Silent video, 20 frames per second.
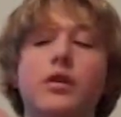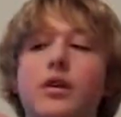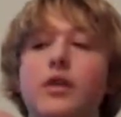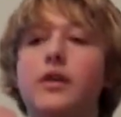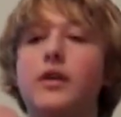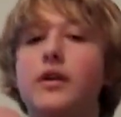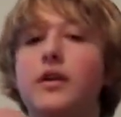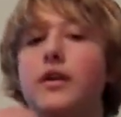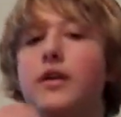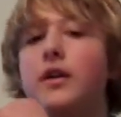Yeah,
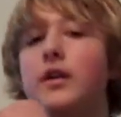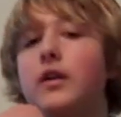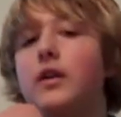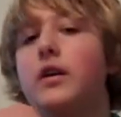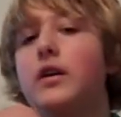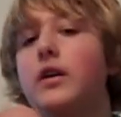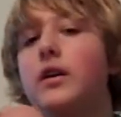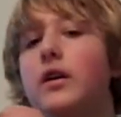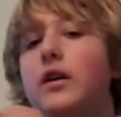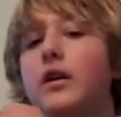well,
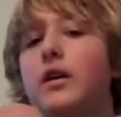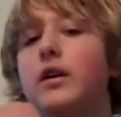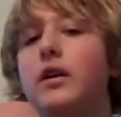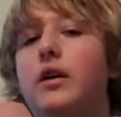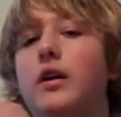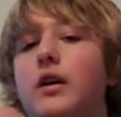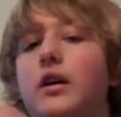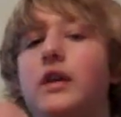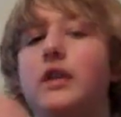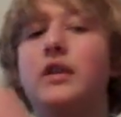um,
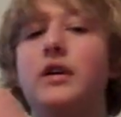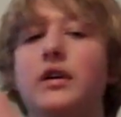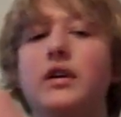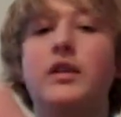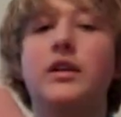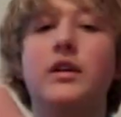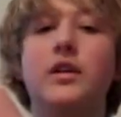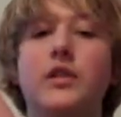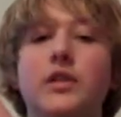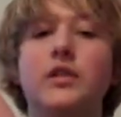
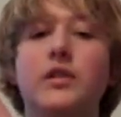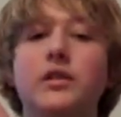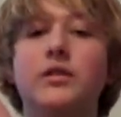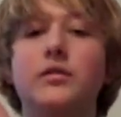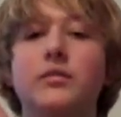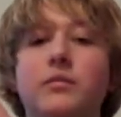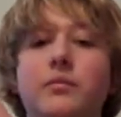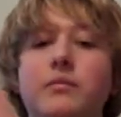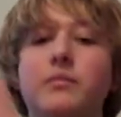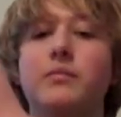
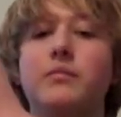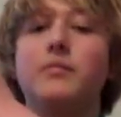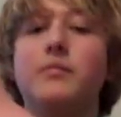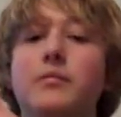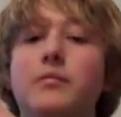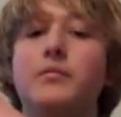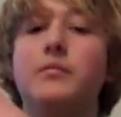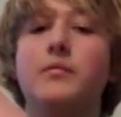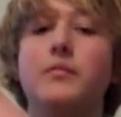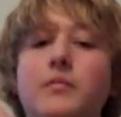Tokyo
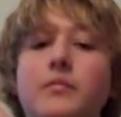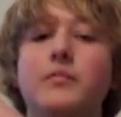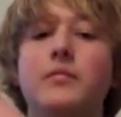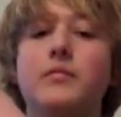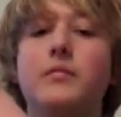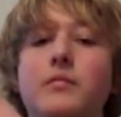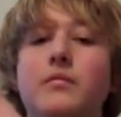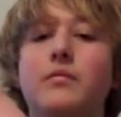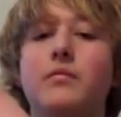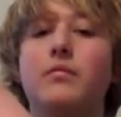Marui
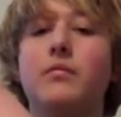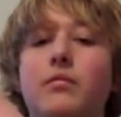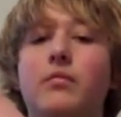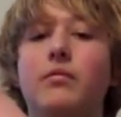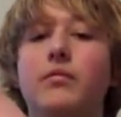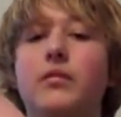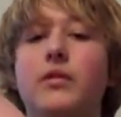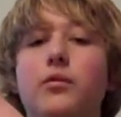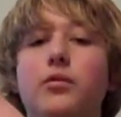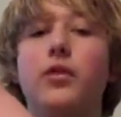is like
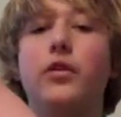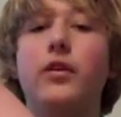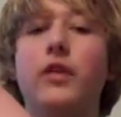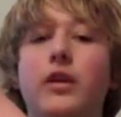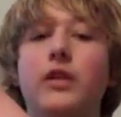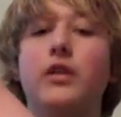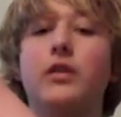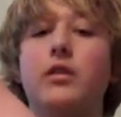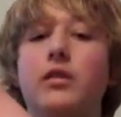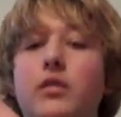I've
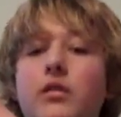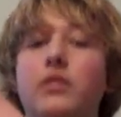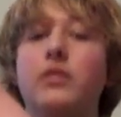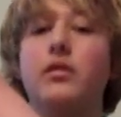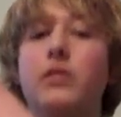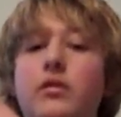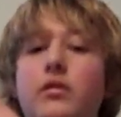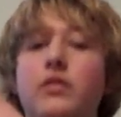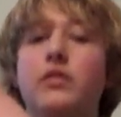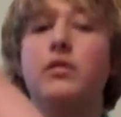heard good.
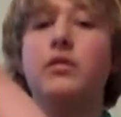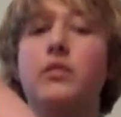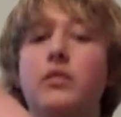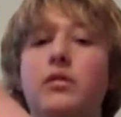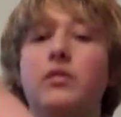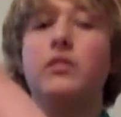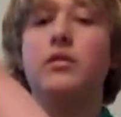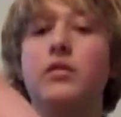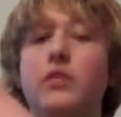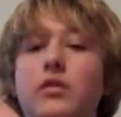like the
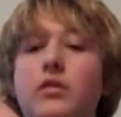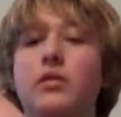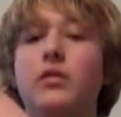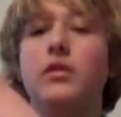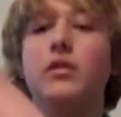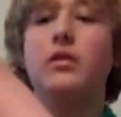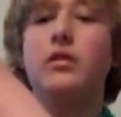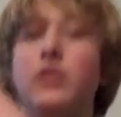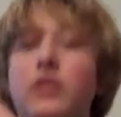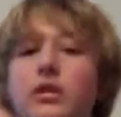shit
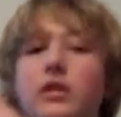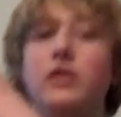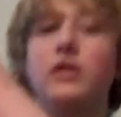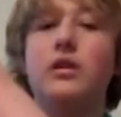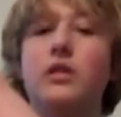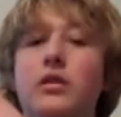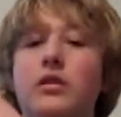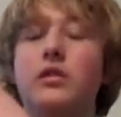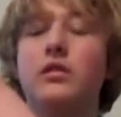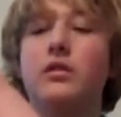with
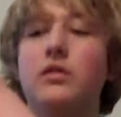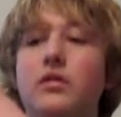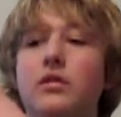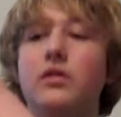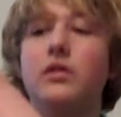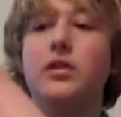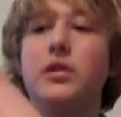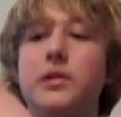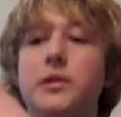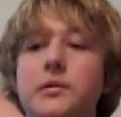yeah.
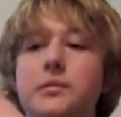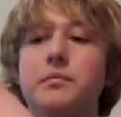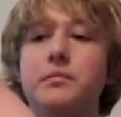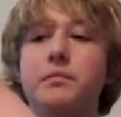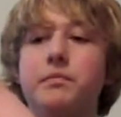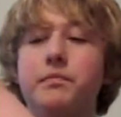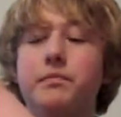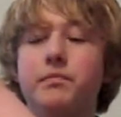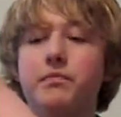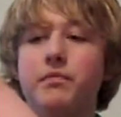airsoft
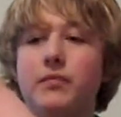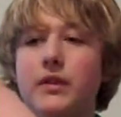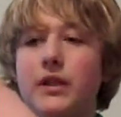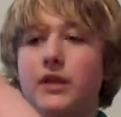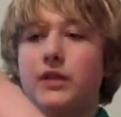guns. So.